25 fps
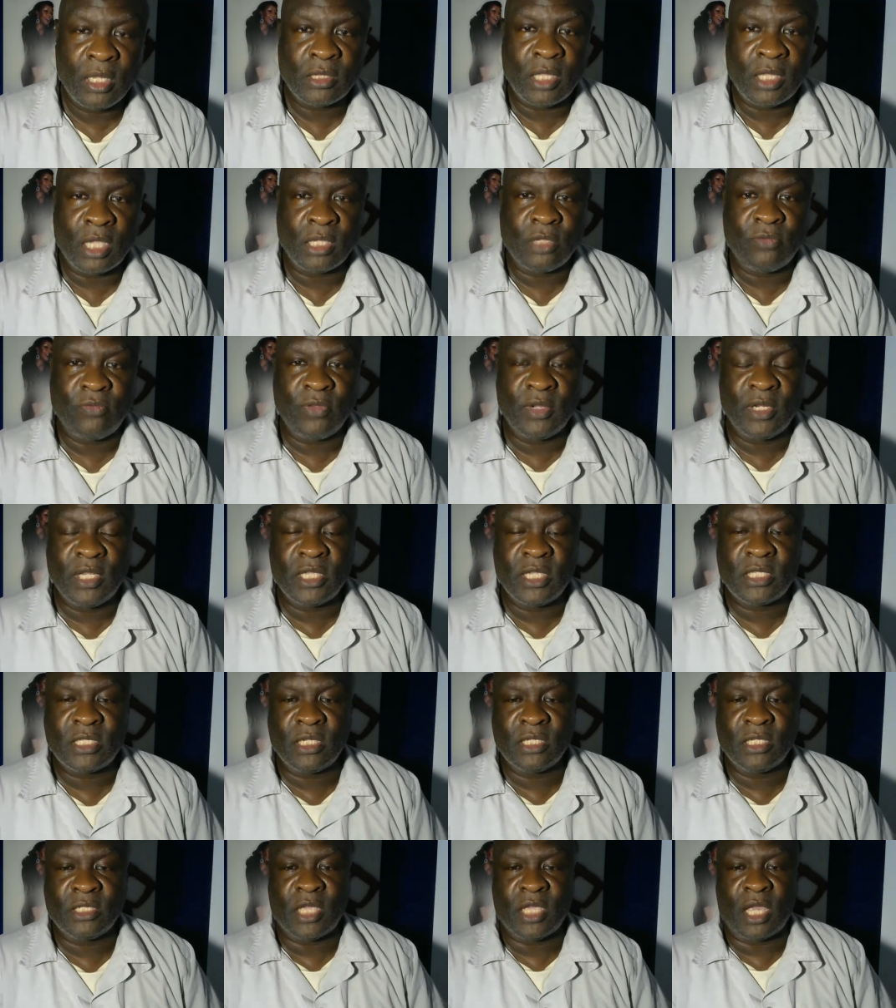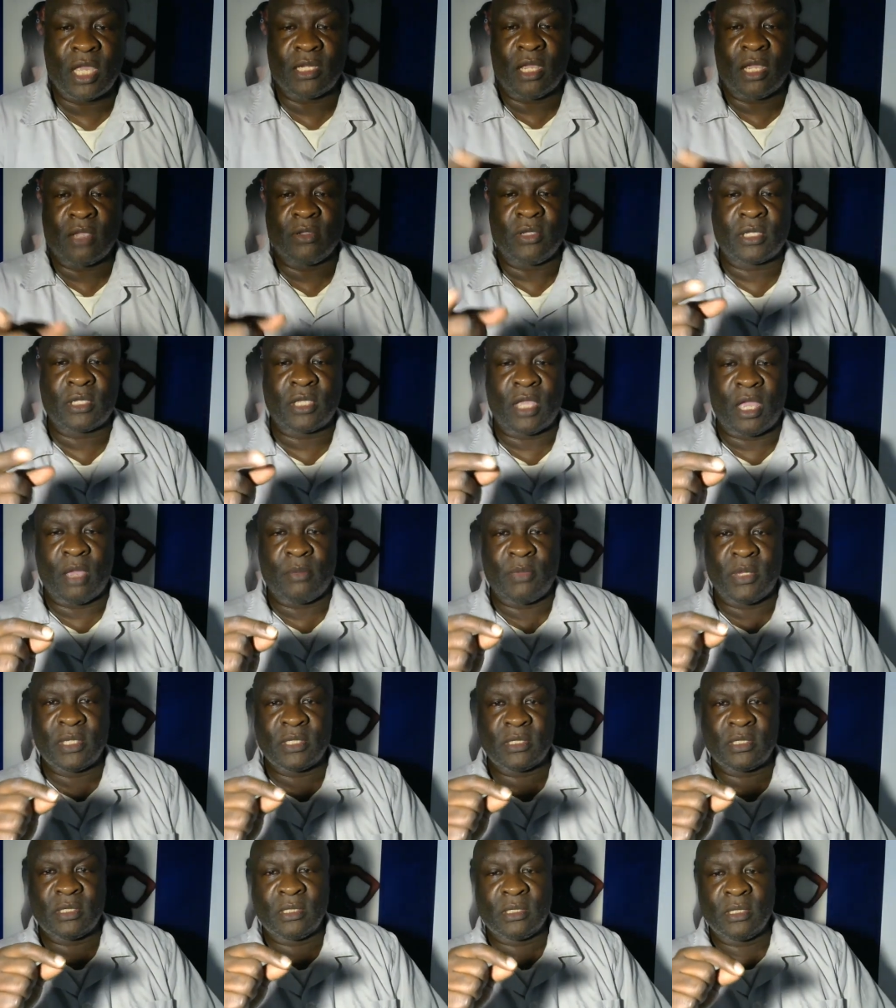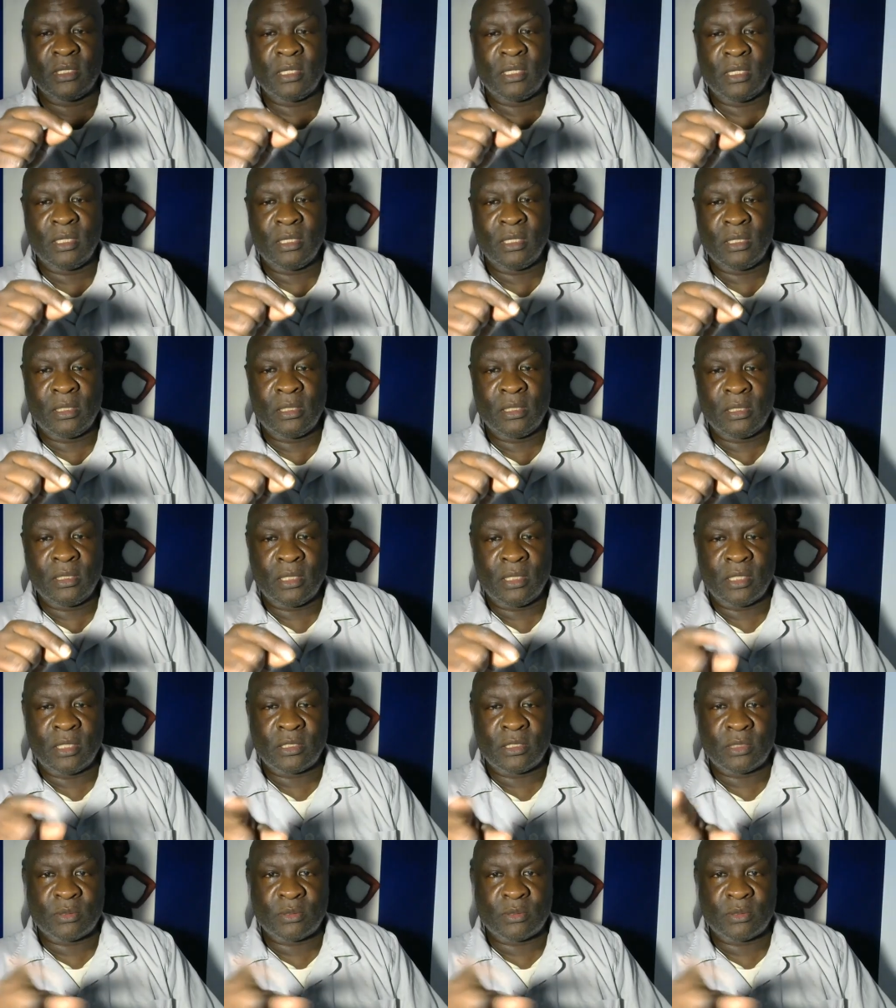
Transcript: Thank you for listening. Jot down your comments and